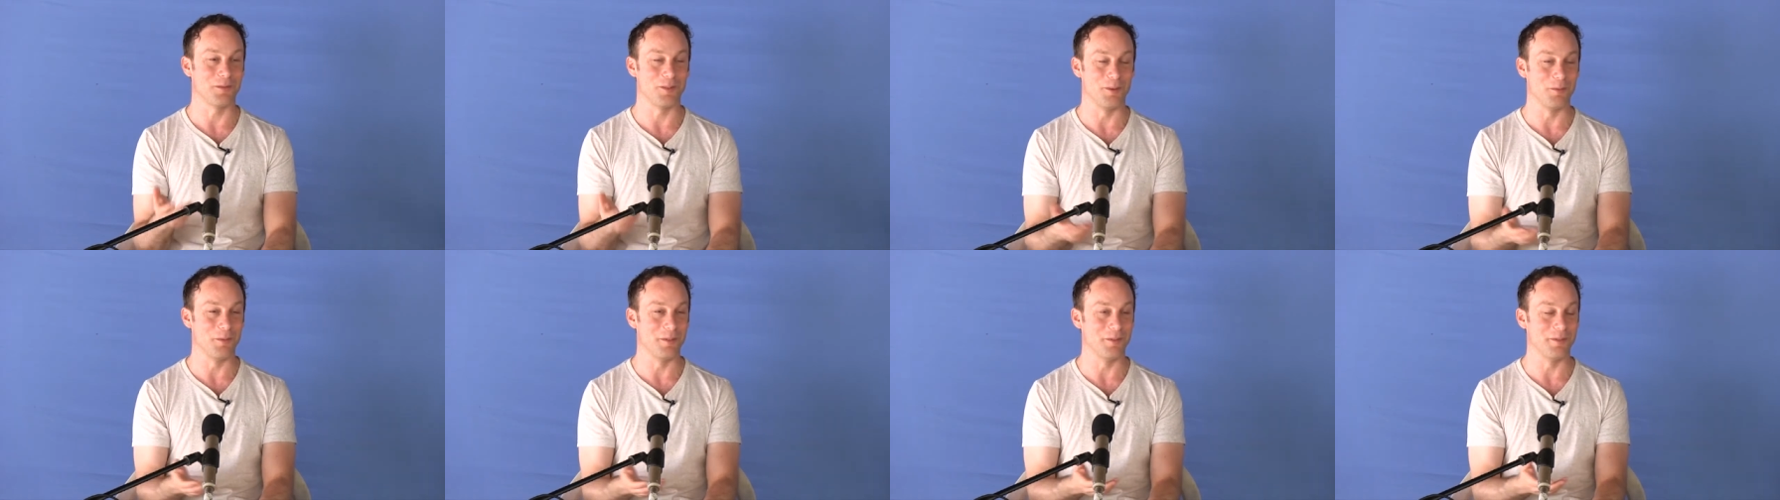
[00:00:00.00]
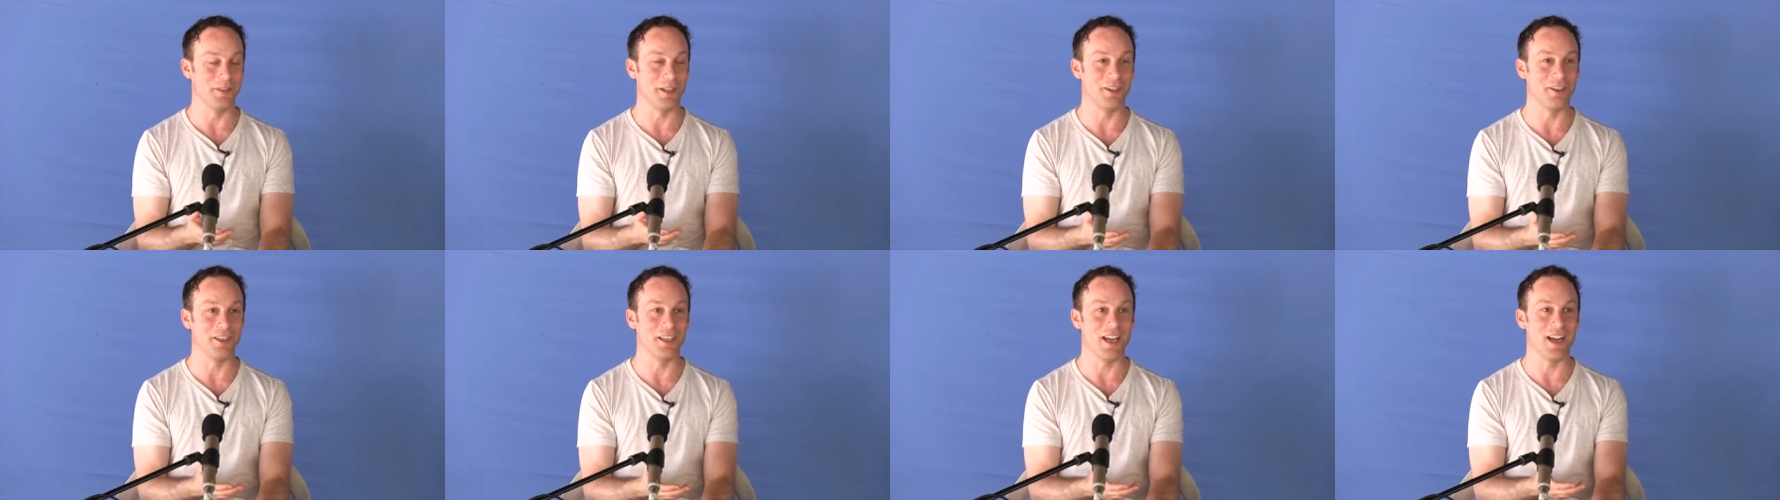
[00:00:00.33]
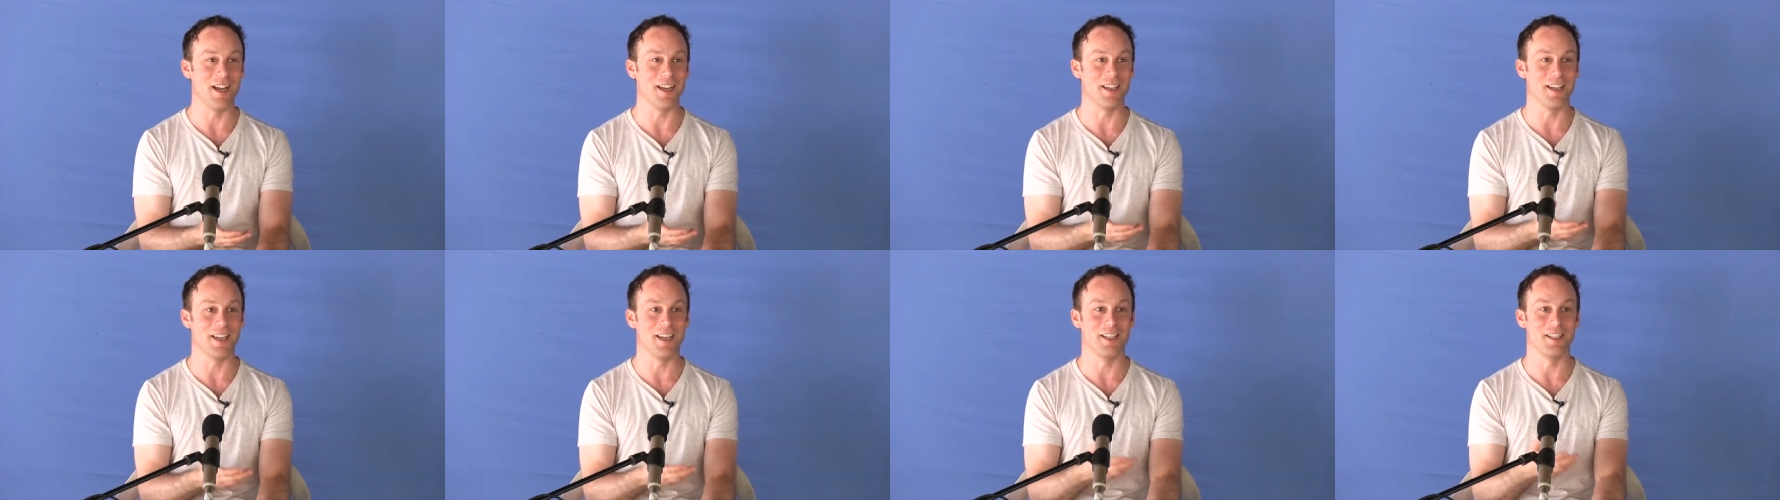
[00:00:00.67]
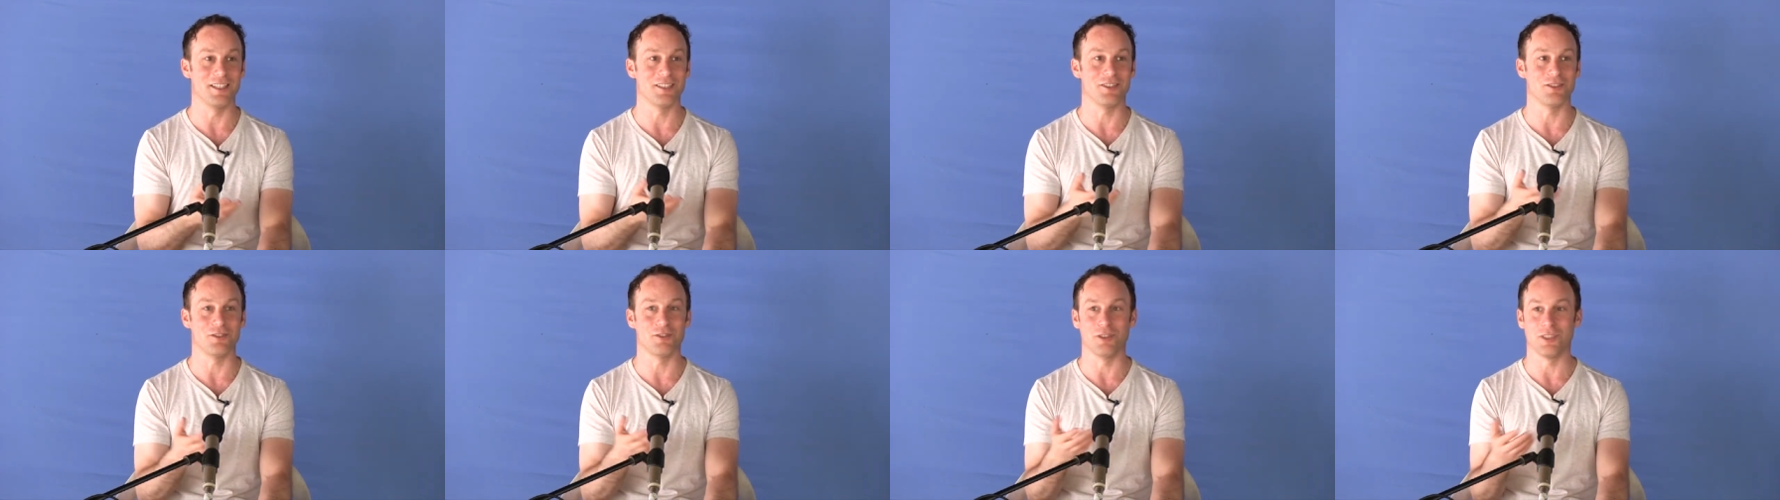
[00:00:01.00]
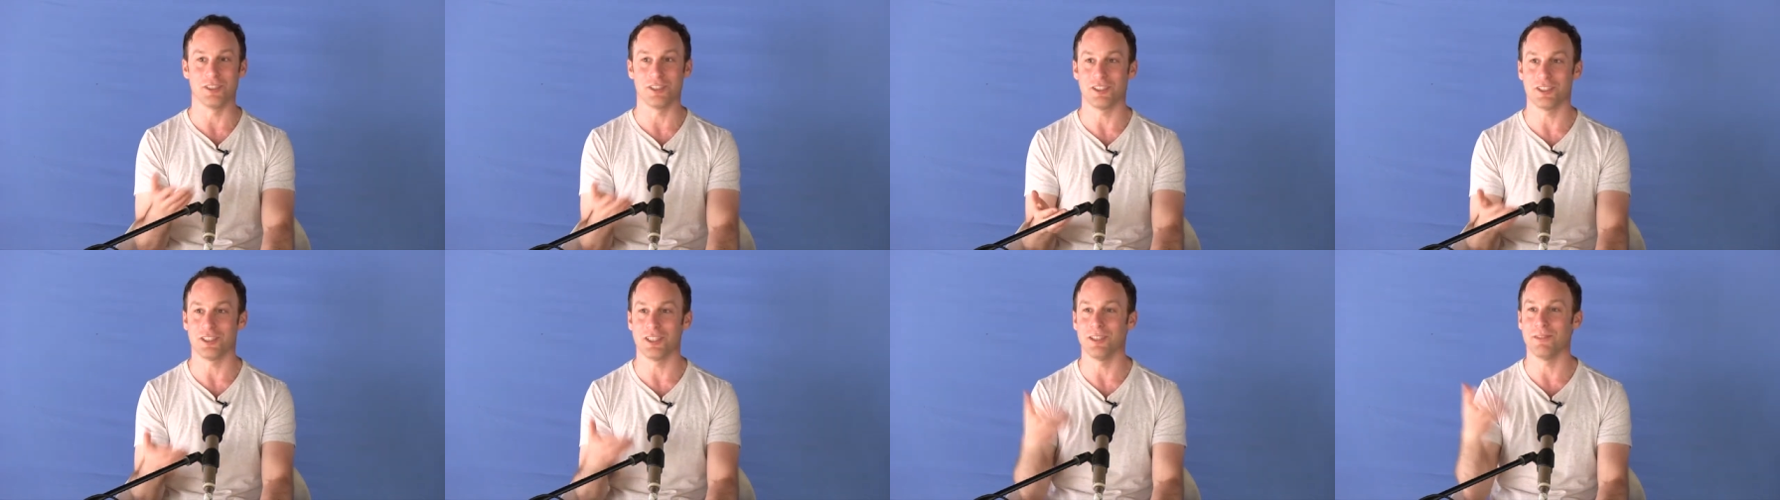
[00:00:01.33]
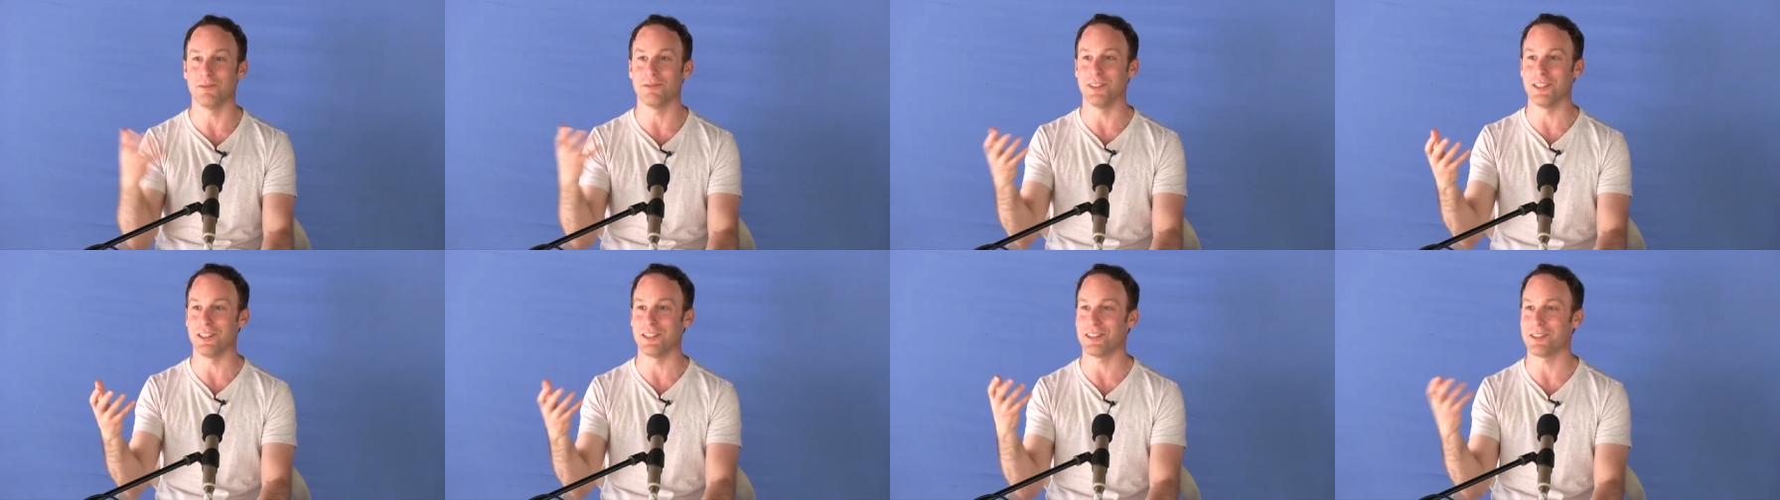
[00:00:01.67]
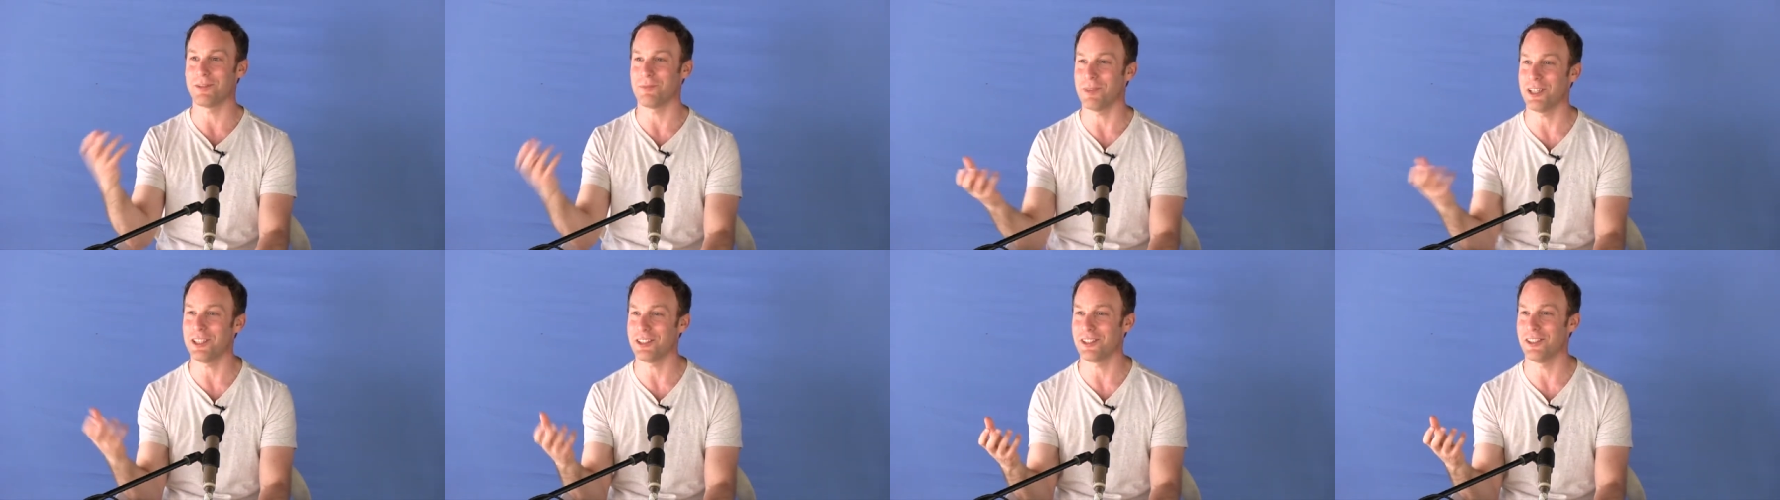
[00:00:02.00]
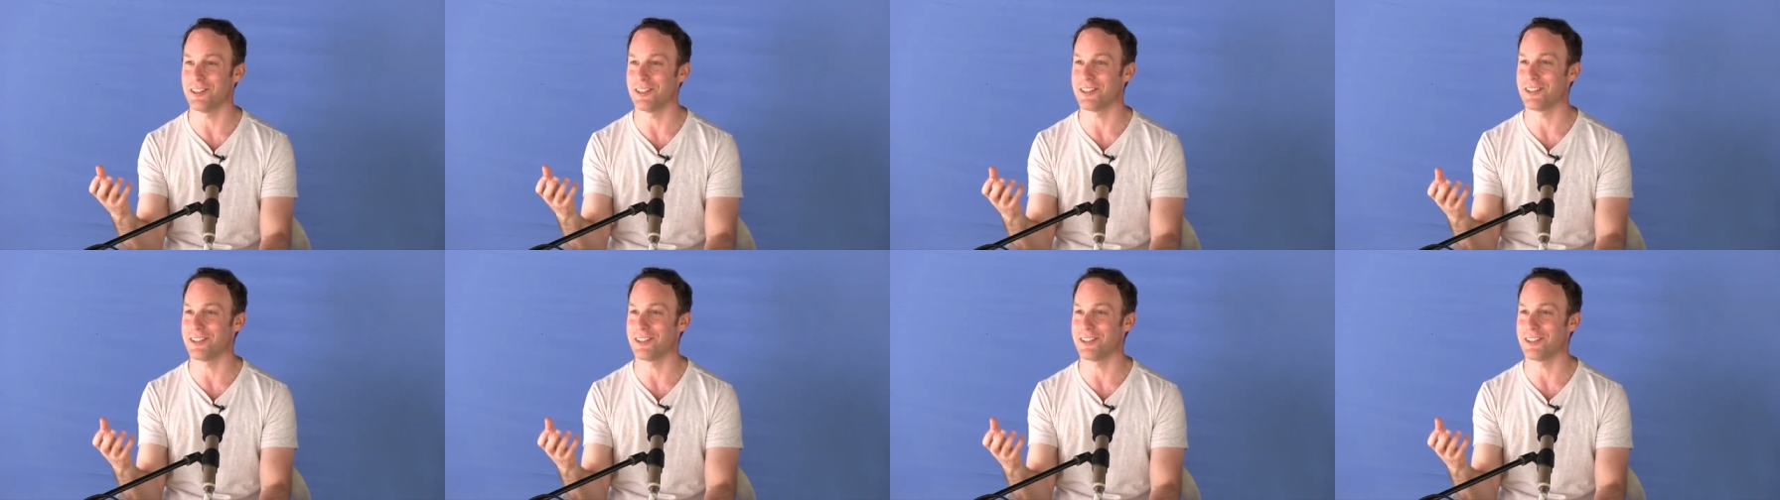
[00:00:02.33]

from a very young age to achieve this special